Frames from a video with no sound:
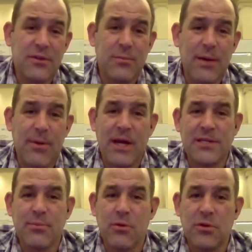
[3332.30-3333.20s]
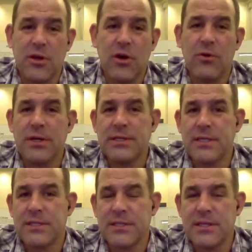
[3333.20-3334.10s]
didn't know that the my passport go
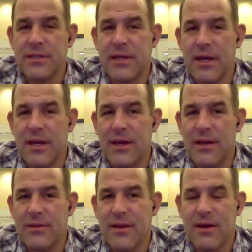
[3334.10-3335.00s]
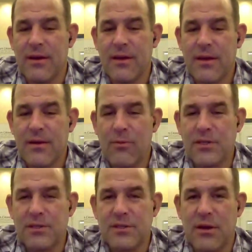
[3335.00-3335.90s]
existed and uh,
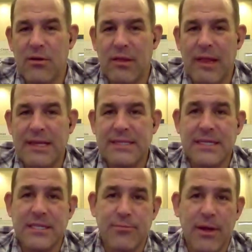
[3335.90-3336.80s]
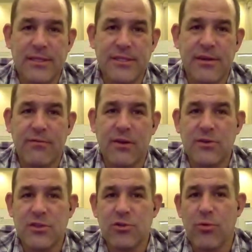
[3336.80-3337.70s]
which is their less expensive
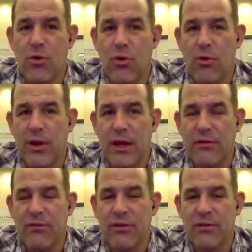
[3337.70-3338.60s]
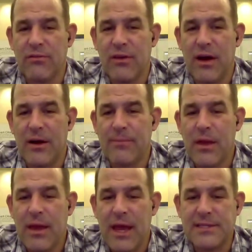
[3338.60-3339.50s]
consumer oriented uh,
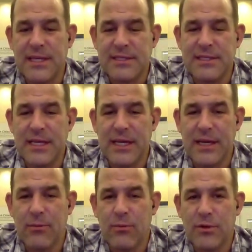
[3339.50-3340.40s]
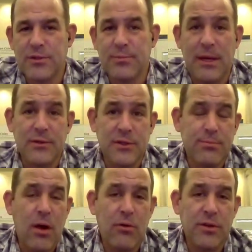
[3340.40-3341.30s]
SSD, which is basically
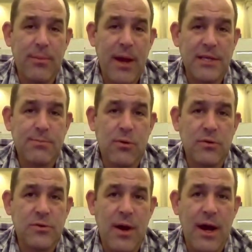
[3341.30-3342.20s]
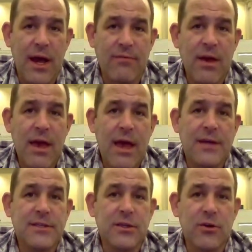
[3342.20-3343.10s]
smaller than a passport drive,
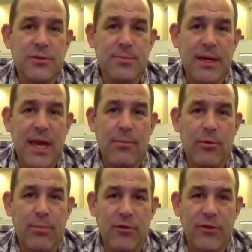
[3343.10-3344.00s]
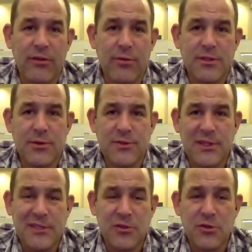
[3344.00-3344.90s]
has a USB cable built into it, so
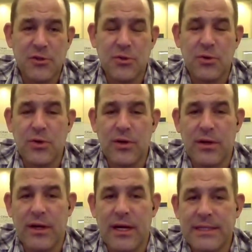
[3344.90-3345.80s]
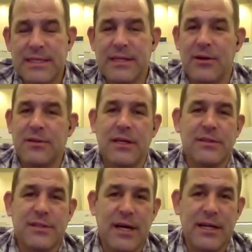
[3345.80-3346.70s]
it's easier to store. Uh, it's you know
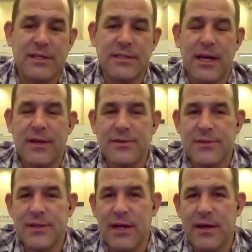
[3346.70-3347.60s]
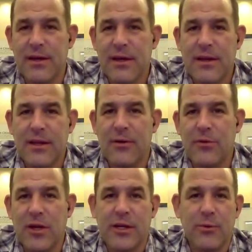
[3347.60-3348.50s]
it's not as as uh, you
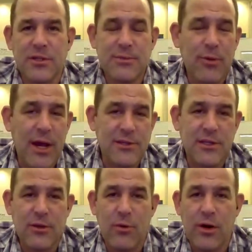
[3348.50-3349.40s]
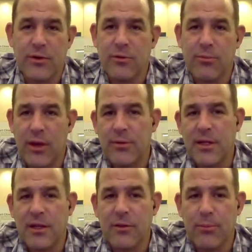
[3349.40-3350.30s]
know you're not going to want to splash it in the water or play
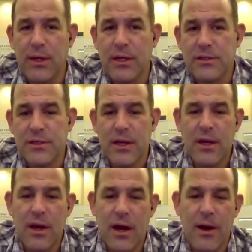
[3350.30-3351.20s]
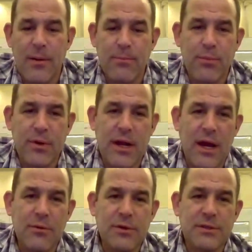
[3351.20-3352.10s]
with it at the beach. Um, but
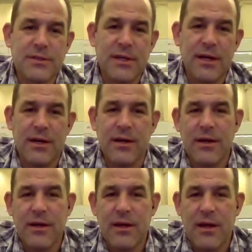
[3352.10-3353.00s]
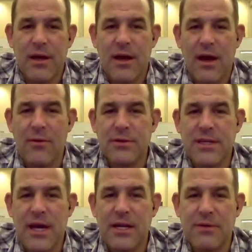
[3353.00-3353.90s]
I was uh, I was
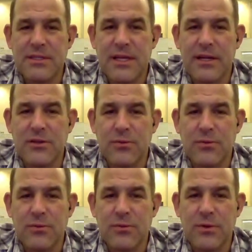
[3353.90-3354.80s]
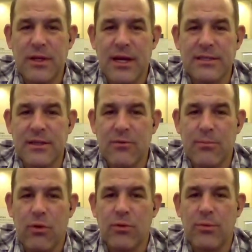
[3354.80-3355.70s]
kind of excited to. realize that
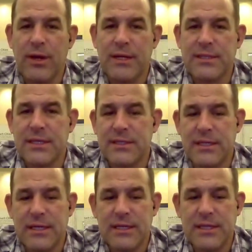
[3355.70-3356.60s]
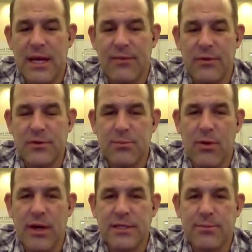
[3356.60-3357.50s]
there were portable SSDs at those
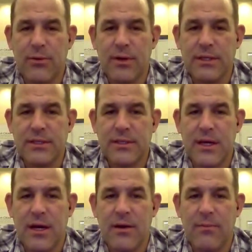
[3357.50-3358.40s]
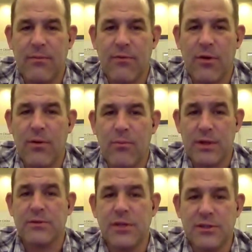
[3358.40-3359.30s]
price points um, from
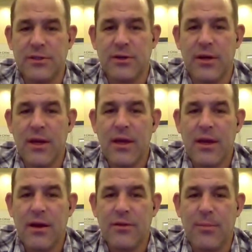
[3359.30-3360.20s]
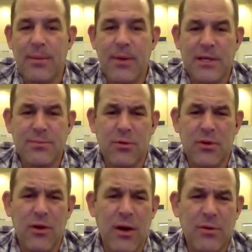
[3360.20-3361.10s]
Western Digital. The My Passport
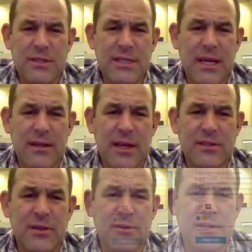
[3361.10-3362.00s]
Go, I want to say it